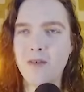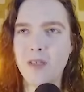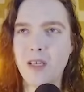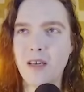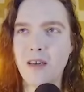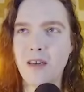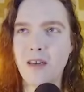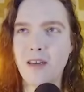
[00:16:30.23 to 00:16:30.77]

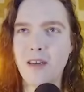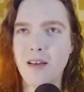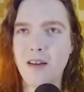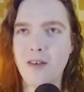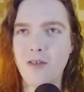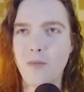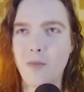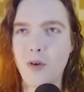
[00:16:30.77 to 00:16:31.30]
you
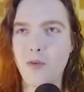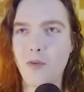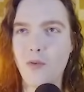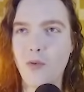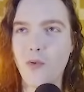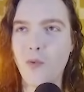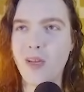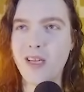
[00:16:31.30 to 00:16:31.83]
know, the
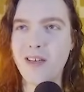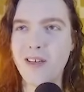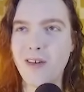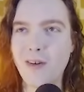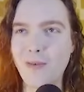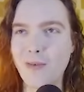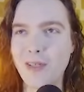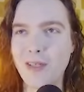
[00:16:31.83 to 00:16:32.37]
beautiful
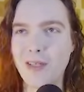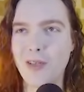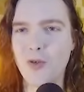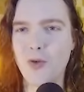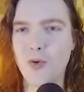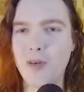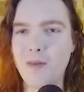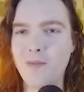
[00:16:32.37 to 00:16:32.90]
windows and the
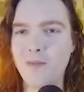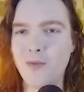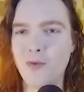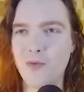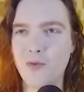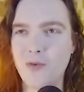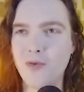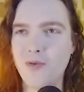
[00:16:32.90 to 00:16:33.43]
trimmed
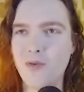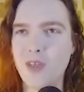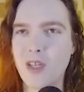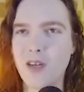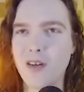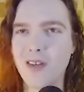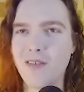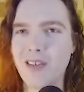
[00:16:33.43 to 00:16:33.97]
roofs
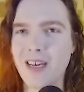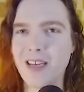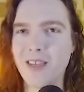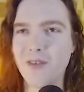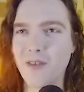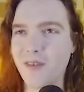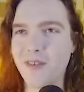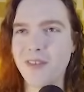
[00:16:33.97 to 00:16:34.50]
and all of that
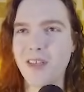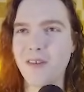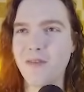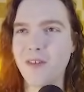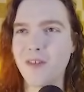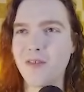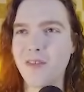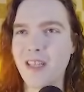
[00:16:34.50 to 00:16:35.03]
sort of stuff
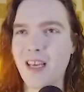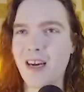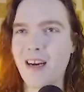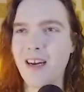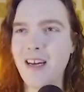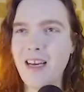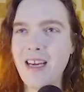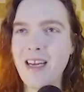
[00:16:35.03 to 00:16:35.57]
over
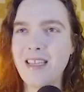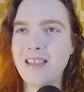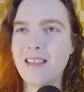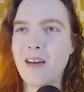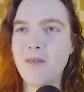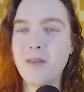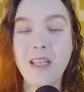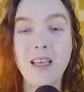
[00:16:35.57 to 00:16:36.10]
there.
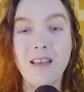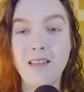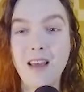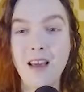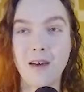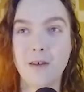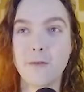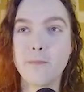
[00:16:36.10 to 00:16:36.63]
Not really a
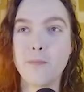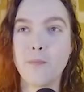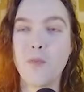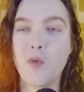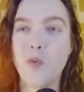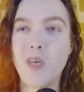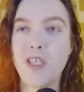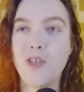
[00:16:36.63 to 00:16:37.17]
thing,
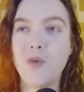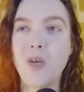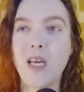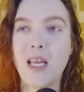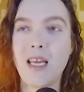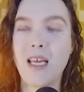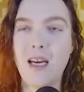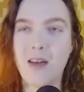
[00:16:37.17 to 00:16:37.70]
but we do
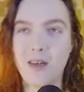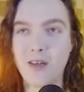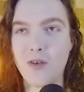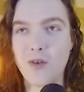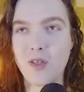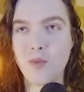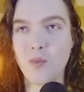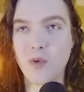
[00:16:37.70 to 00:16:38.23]
get it here in
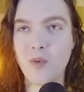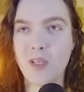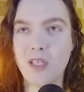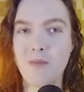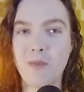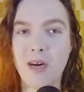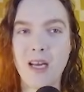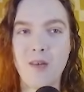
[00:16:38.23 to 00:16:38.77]
Crucible, which
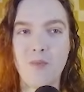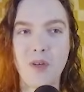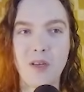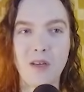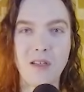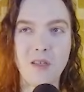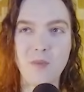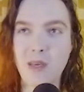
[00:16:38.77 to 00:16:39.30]
in my
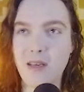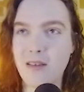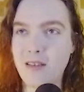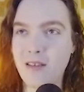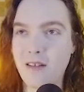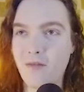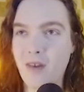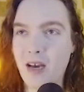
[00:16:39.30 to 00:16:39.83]
opinion speaks to
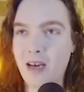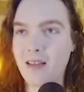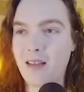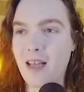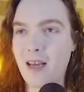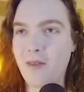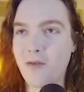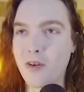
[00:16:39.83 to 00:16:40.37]
the fact that
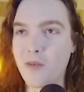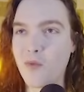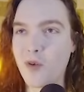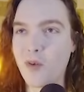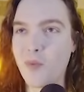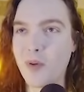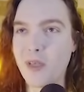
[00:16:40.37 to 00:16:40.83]
they were a more put